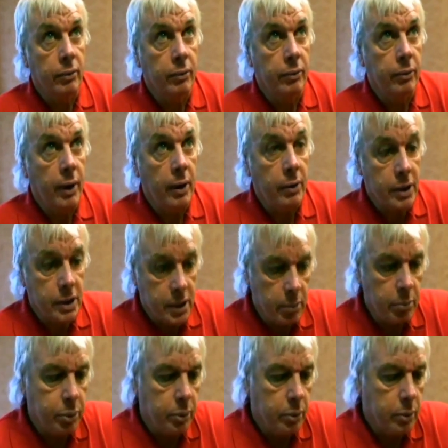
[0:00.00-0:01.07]
very
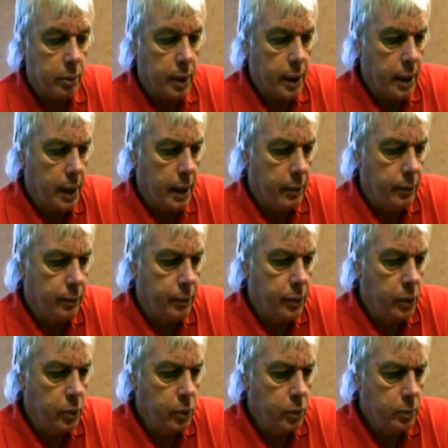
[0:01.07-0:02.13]
simple.
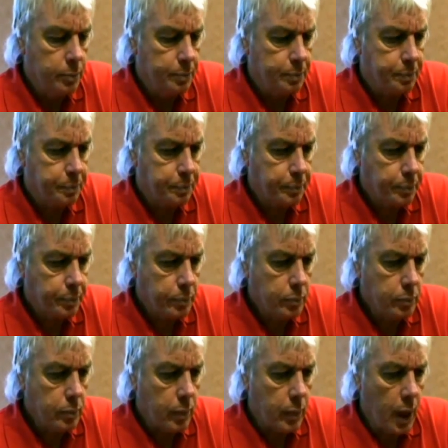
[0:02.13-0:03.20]
If you
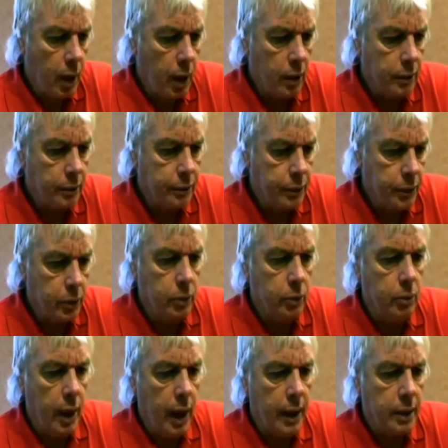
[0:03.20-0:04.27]
are the
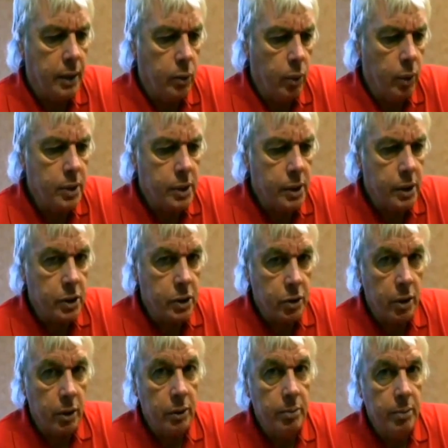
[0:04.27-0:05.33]
few and you want to
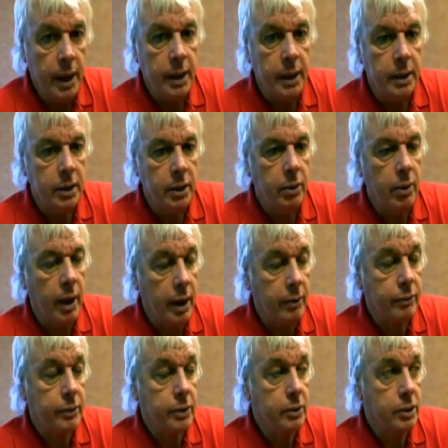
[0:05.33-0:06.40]
control the many, you
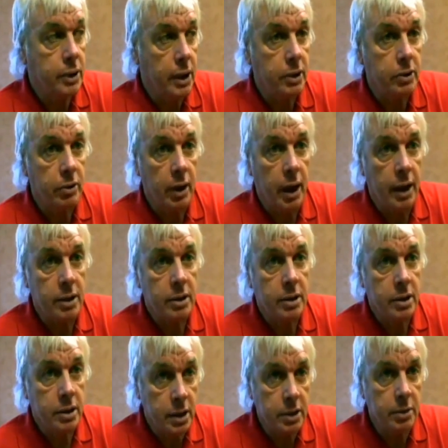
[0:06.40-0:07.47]
have to centralize
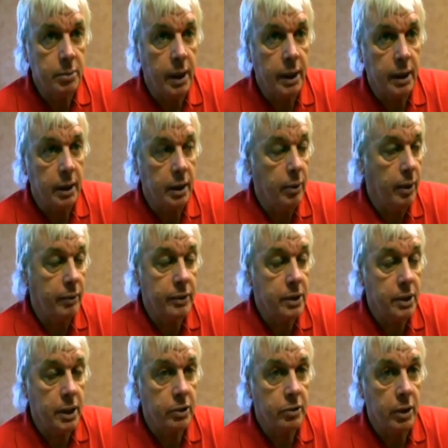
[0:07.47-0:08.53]
decision making. You have
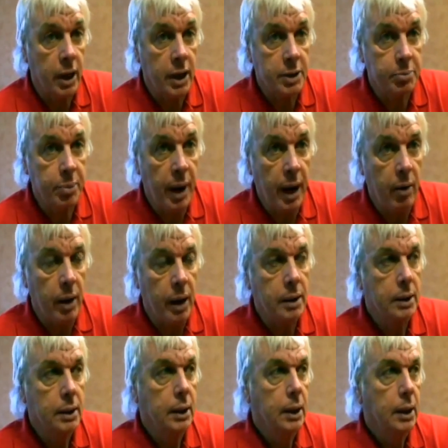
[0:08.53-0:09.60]
to centralize power.
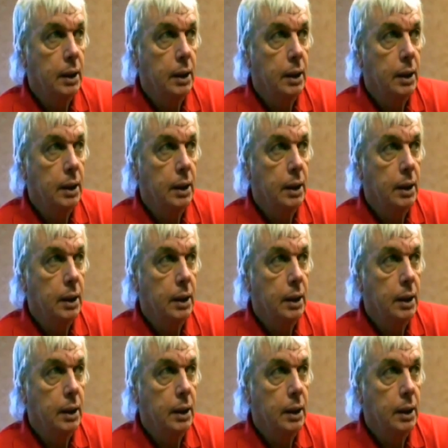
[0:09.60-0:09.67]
